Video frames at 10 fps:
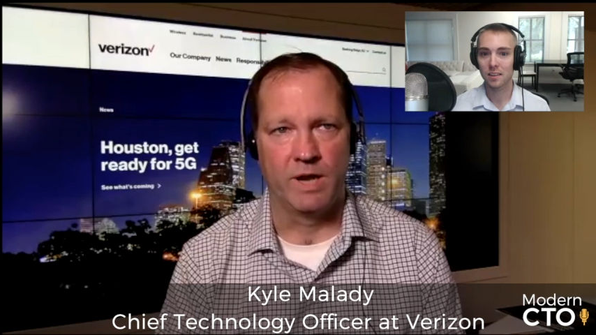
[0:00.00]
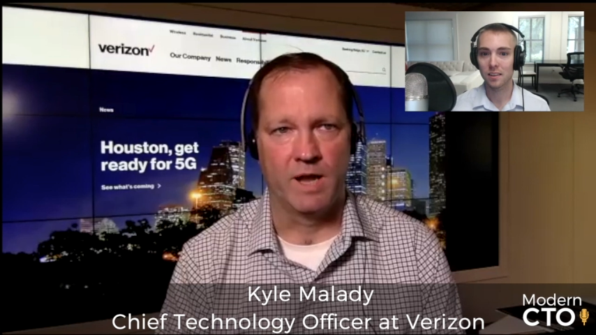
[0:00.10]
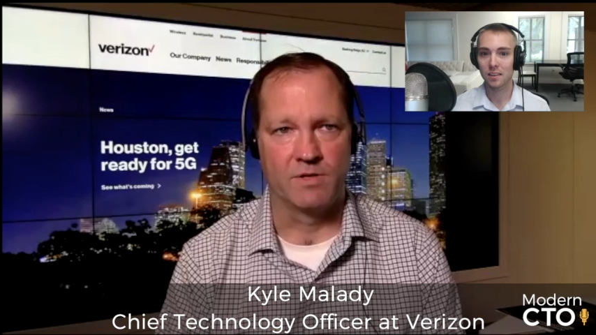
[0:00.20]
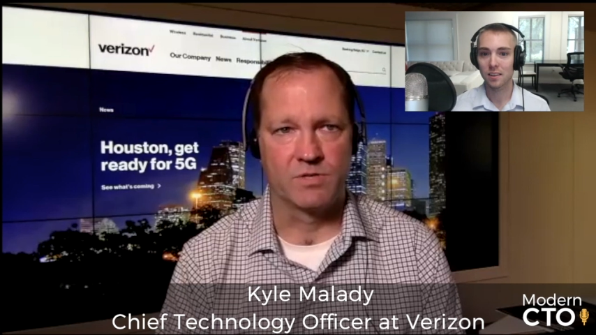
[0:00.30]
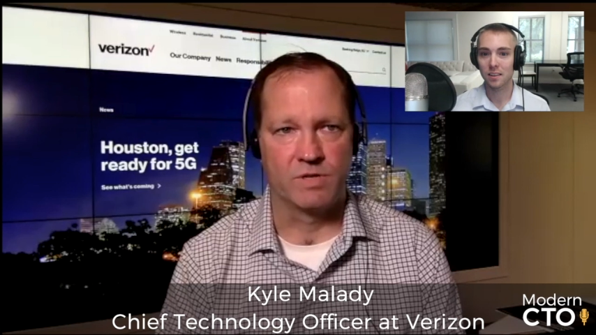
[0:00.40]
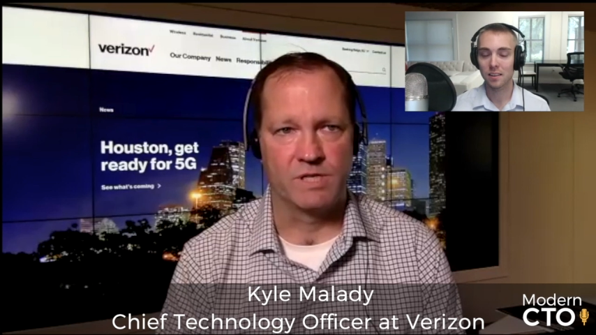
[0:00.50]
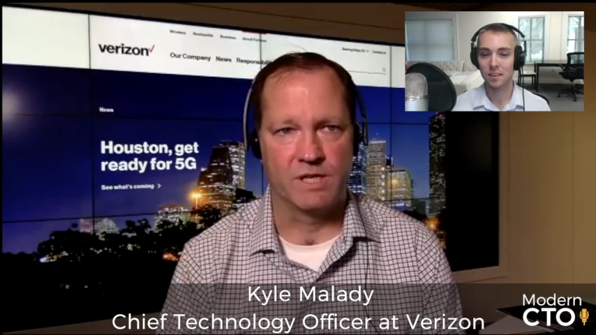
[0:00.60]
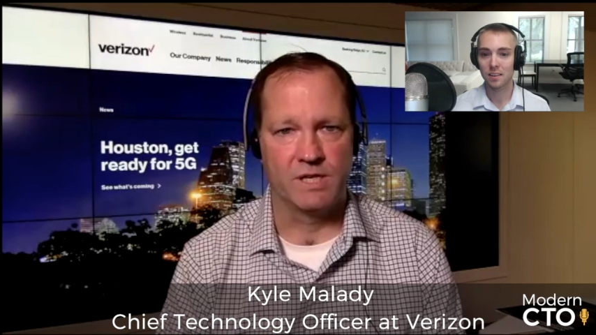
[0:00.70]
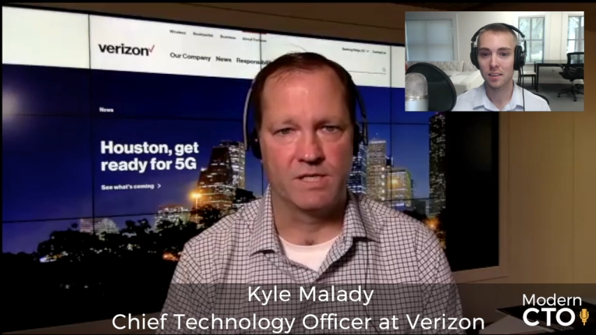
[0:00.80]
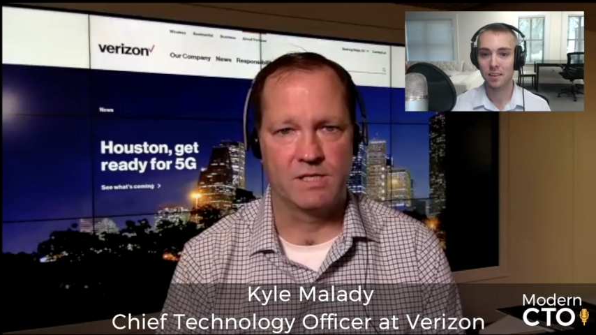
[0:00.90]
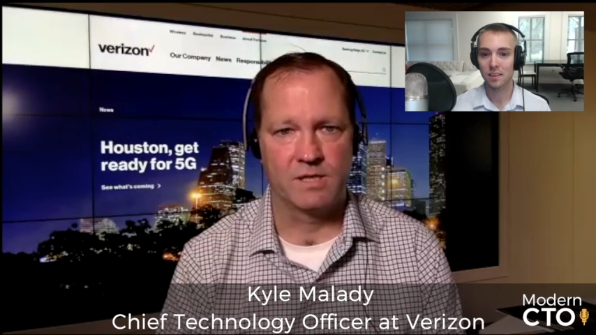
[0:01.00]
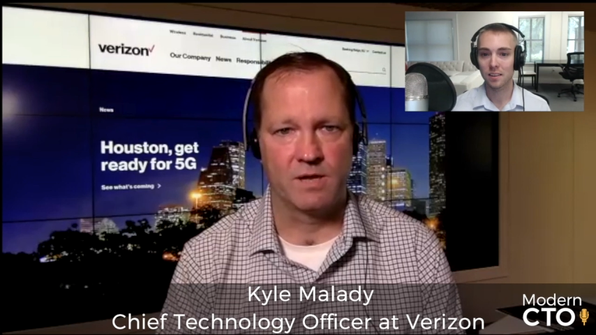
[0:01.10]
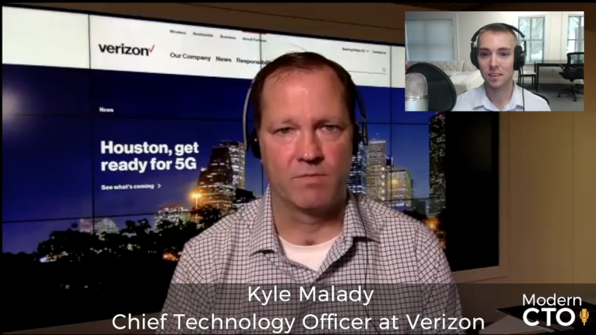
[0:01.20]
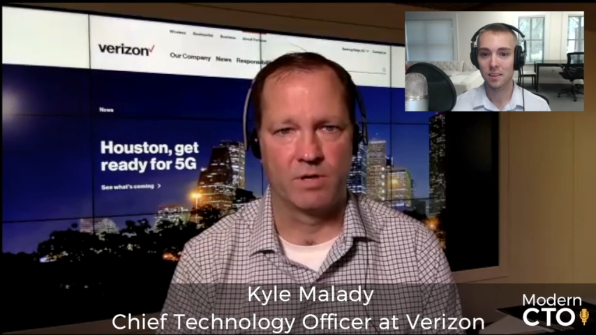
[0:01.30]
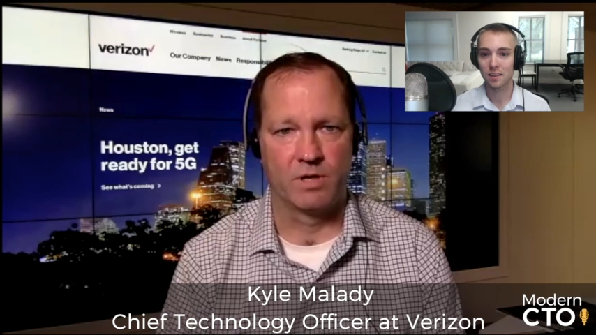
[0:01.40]
Speaker 1: we announced three cities
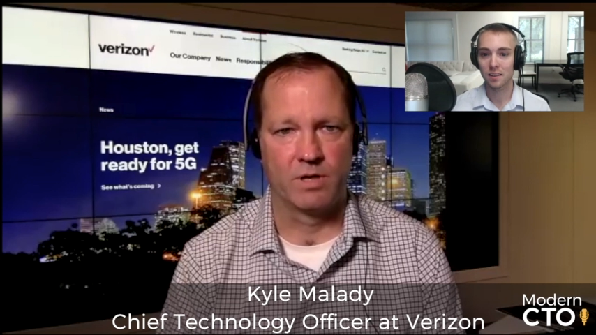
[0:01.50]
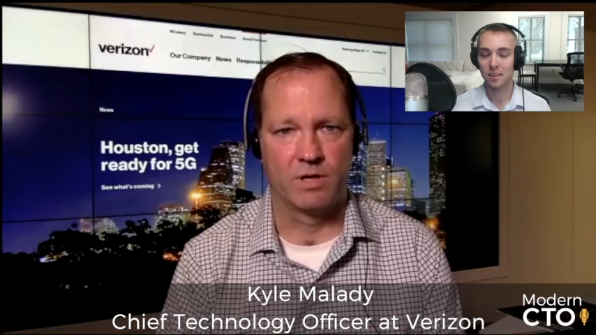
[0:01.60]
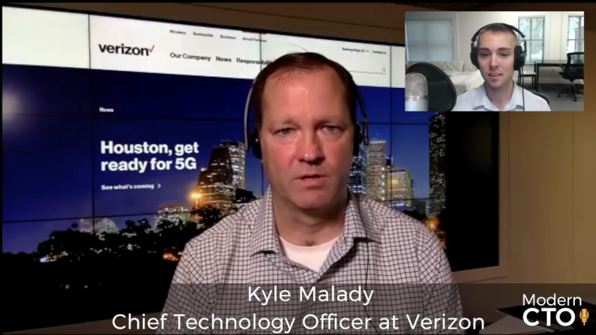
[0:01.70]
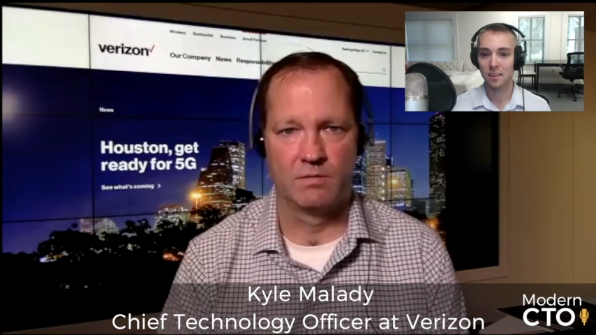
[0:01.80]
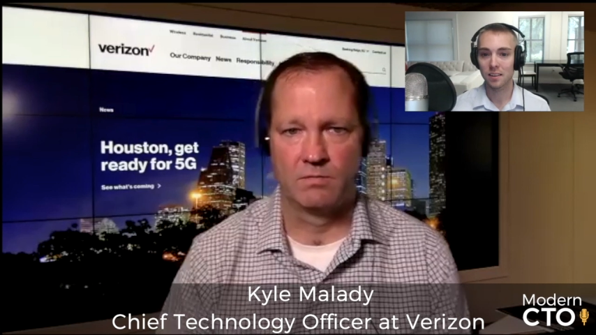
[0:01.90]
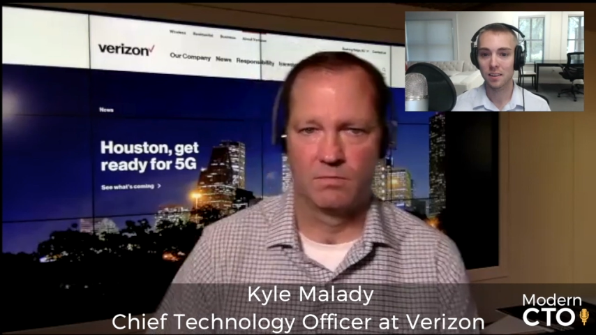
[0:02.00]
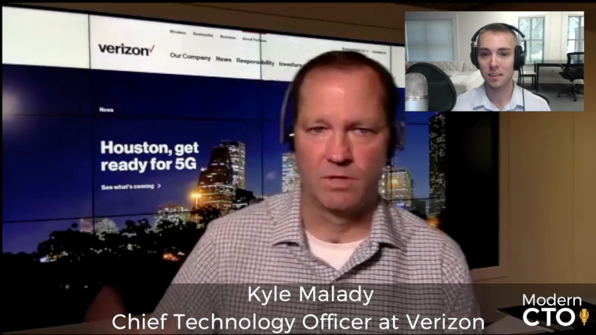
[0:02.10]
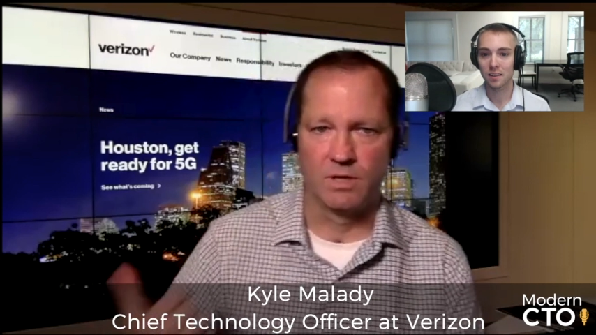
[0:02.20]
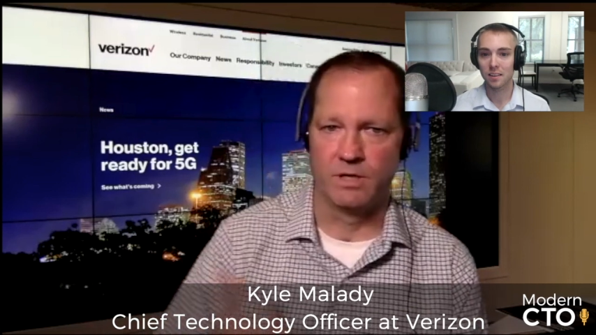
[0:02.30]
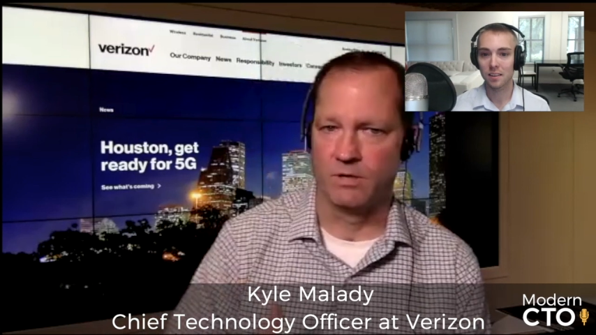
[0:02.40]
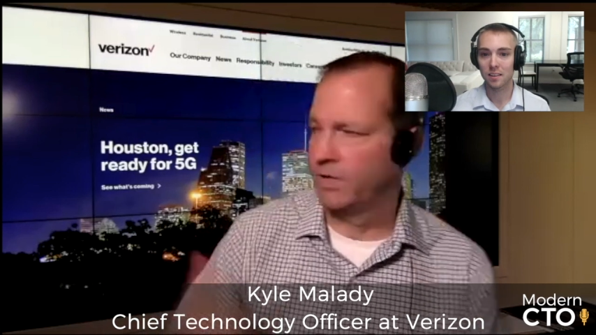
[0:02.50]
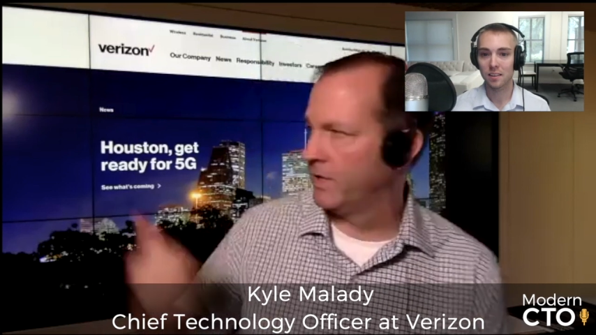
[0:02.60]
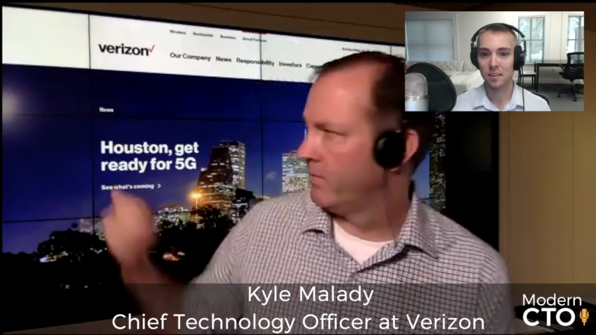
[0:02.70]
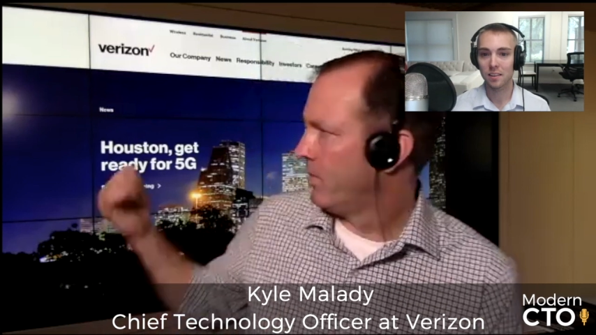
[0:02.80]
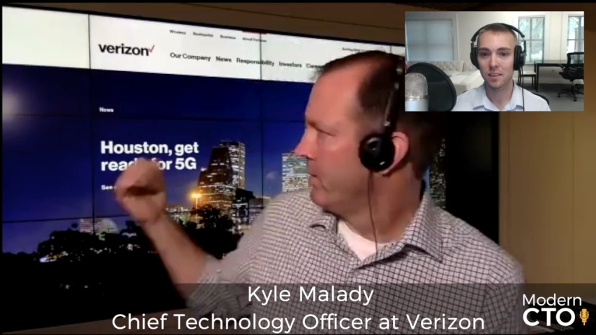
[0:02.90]
that we're going to, we're going to do
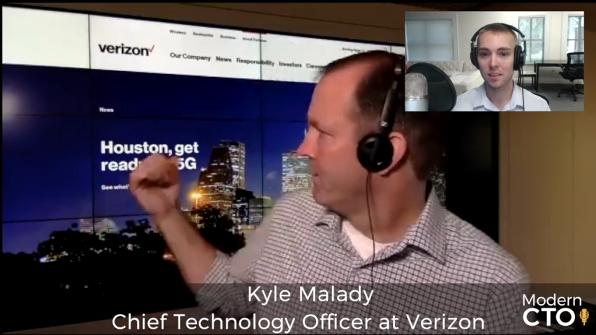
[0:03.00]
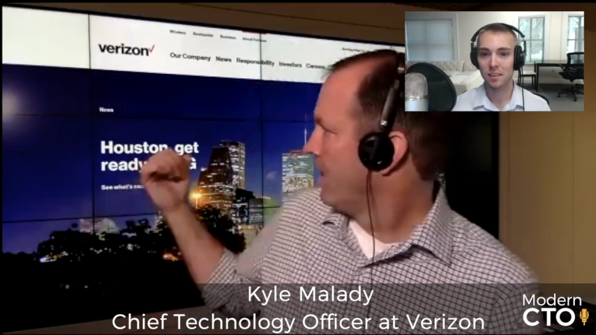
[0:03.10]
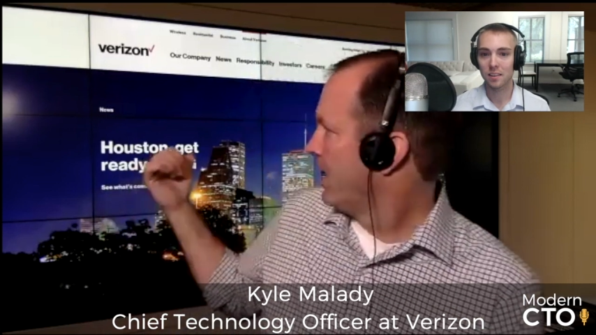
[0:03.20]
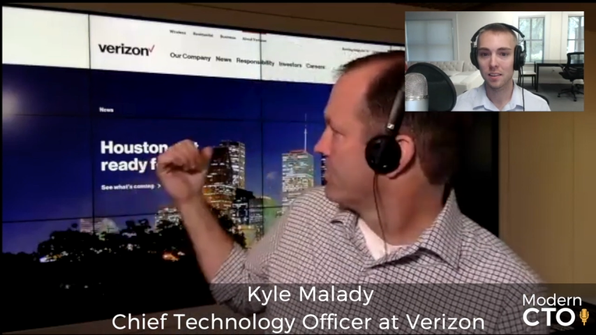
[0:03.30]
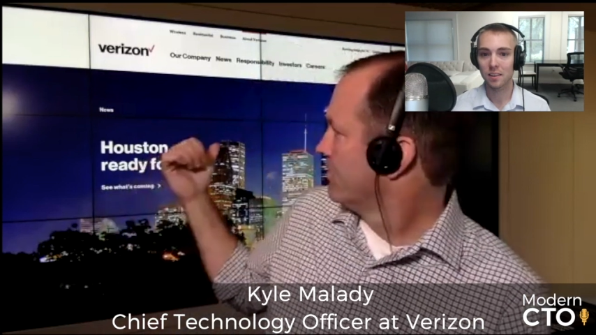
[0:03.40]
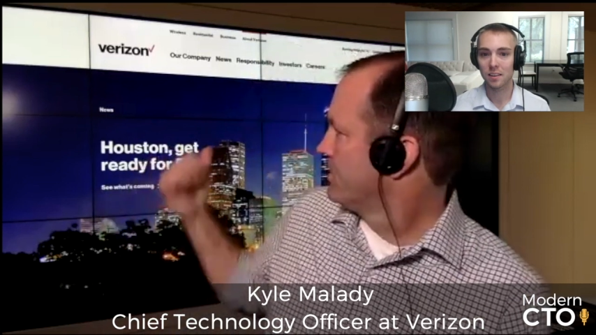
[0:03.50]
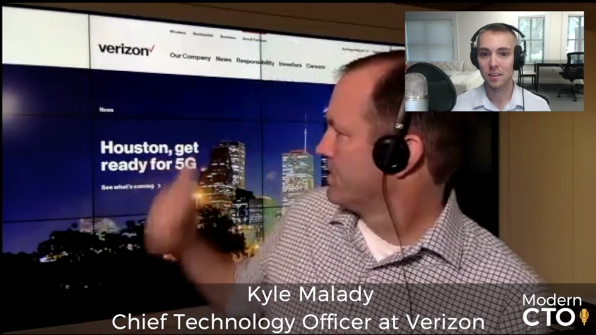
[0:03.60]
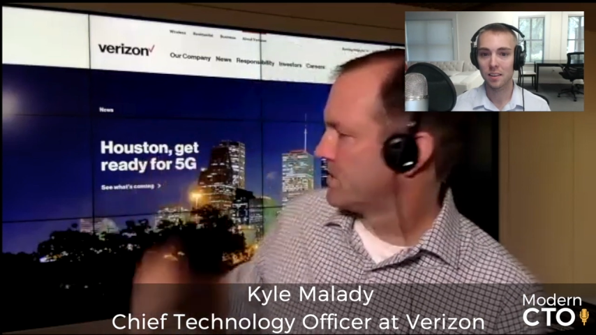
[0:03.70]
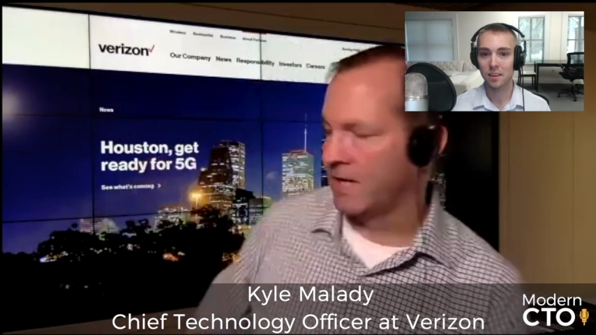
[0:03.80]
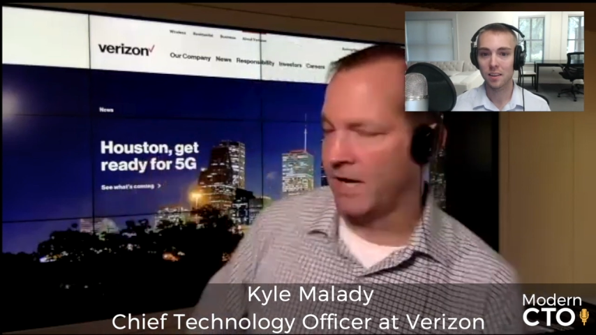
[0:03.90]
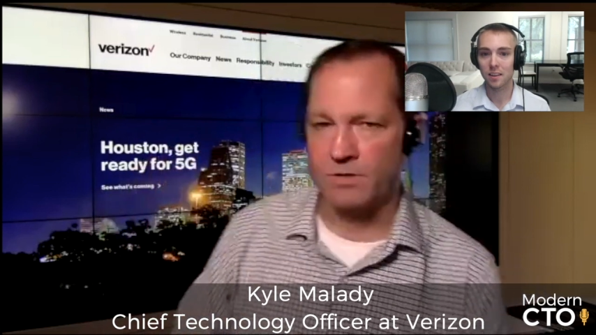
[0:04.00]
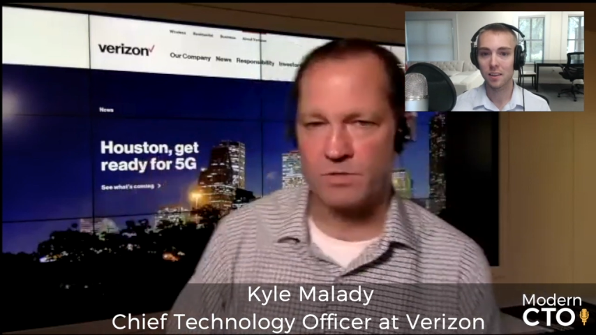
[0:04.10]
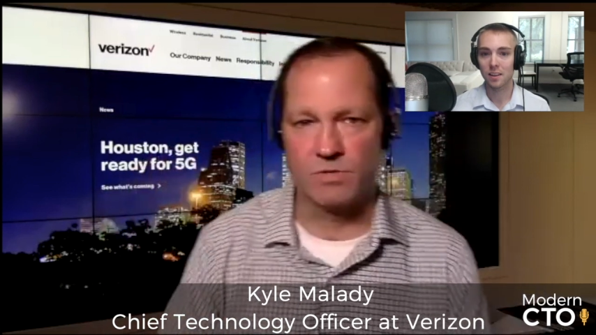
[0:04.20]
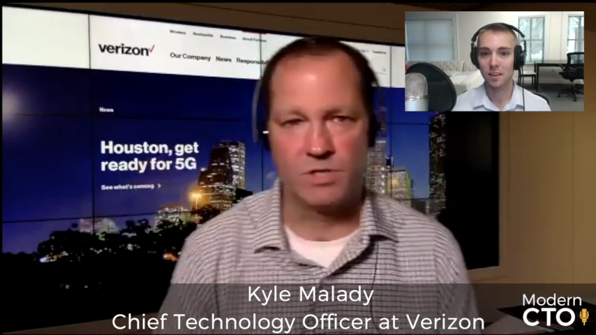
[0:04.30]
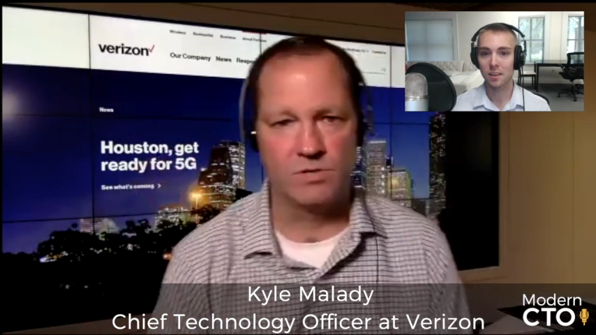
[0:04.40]
it in. One, the last one we just
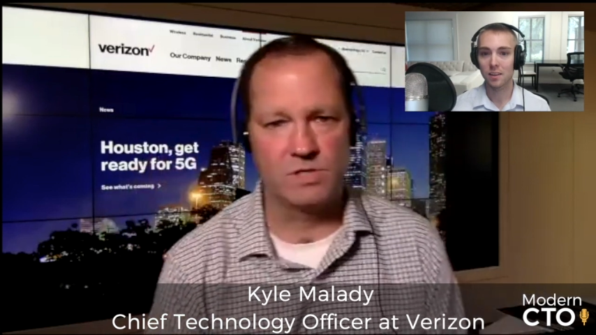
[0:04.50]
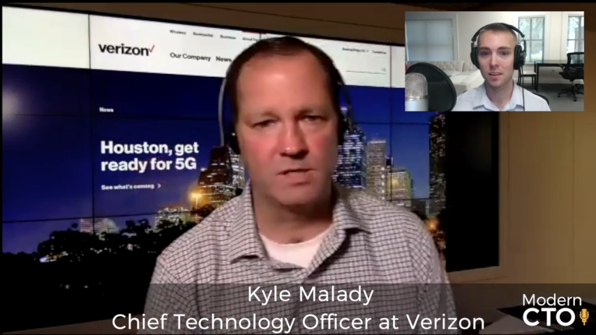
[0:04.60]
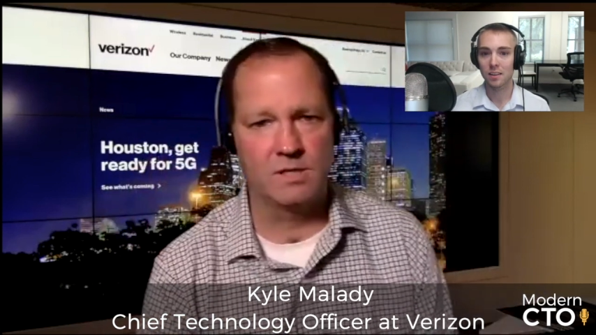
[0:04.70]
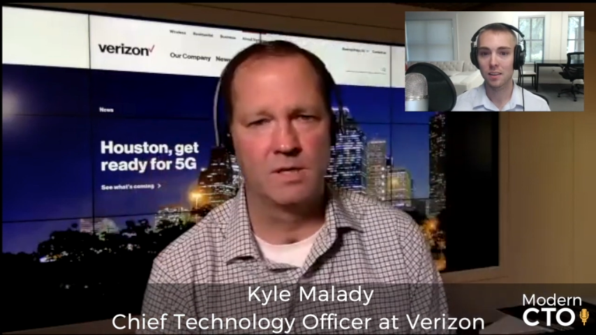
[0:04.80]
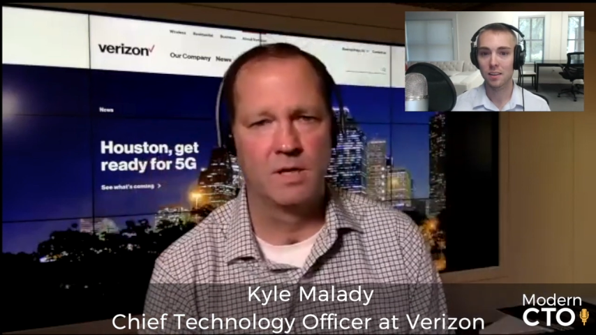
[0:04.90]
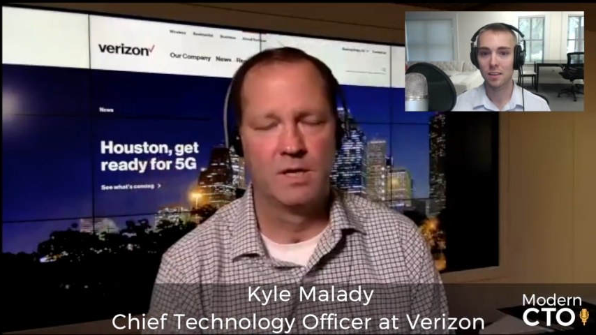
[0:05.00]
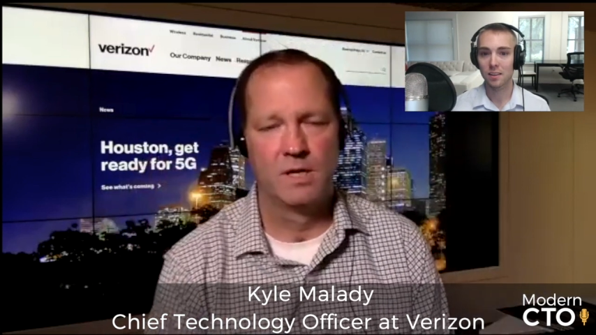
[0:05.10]
announced was Houston.